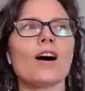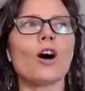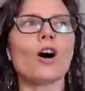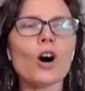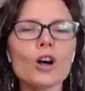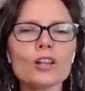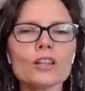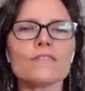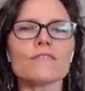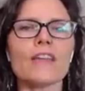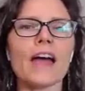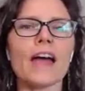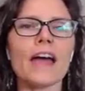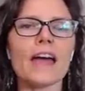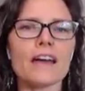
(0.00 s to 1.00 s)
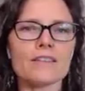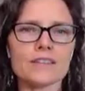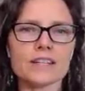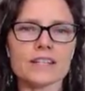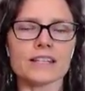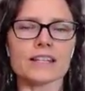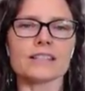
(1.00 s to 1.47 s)
all of the
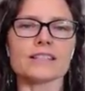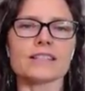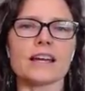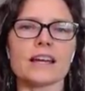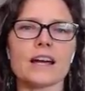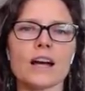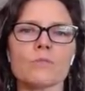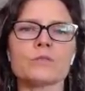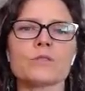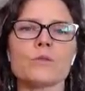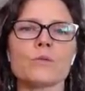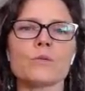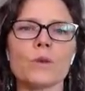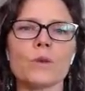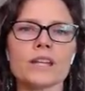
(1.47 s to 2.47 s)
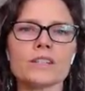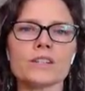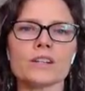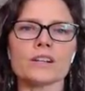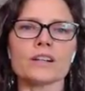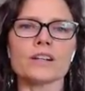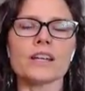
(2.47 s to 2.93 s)
heaviness that comes with
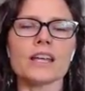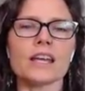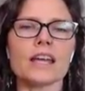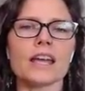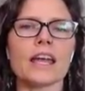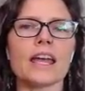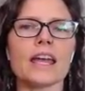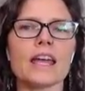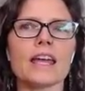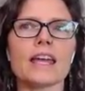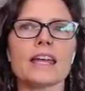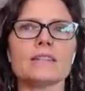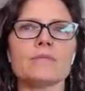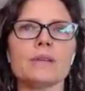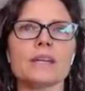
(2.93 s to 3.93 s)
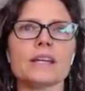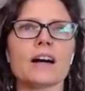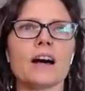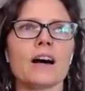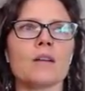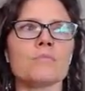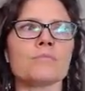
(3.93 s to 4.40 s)
winter, it
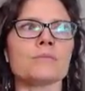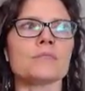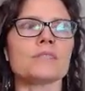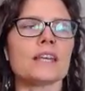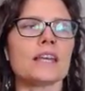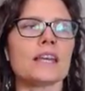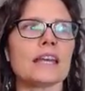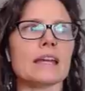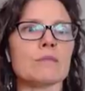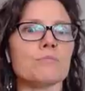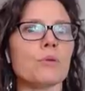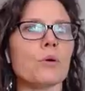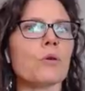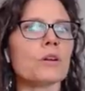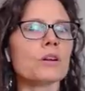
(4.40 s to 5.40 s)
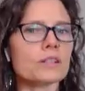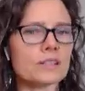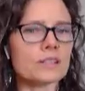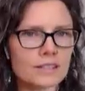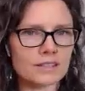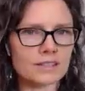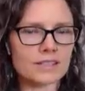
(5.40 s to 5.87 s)
becomes
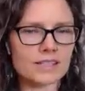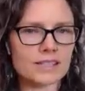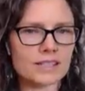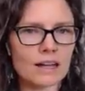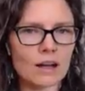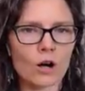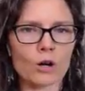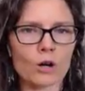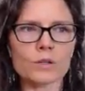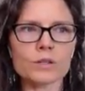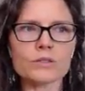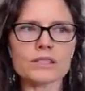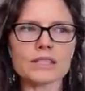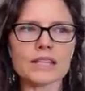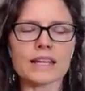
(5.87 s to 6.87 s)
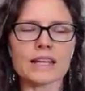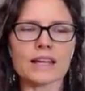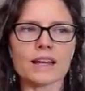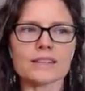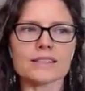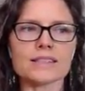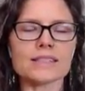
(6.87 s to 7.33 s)
important, almost like
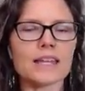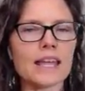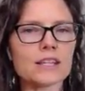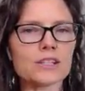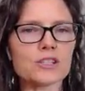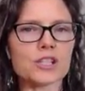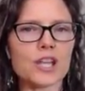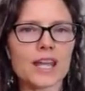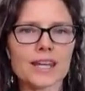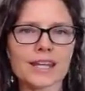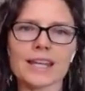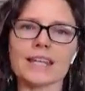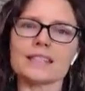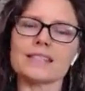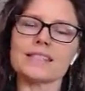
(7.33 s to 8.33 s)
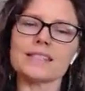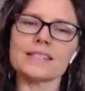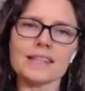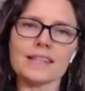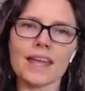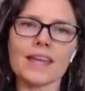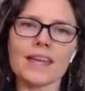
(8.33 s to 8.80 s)
a snake shedding its
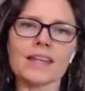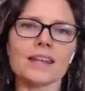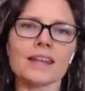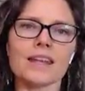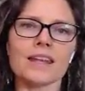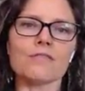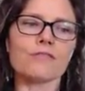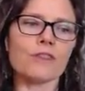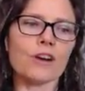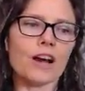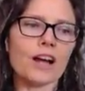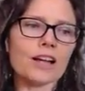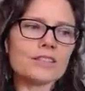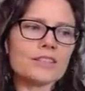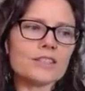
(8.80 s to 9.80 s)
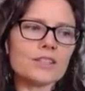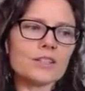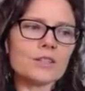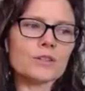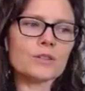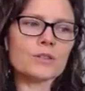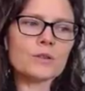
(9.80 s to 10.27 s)
skin, for us
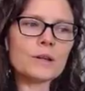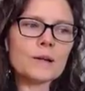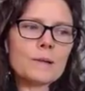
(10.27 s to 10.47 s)
to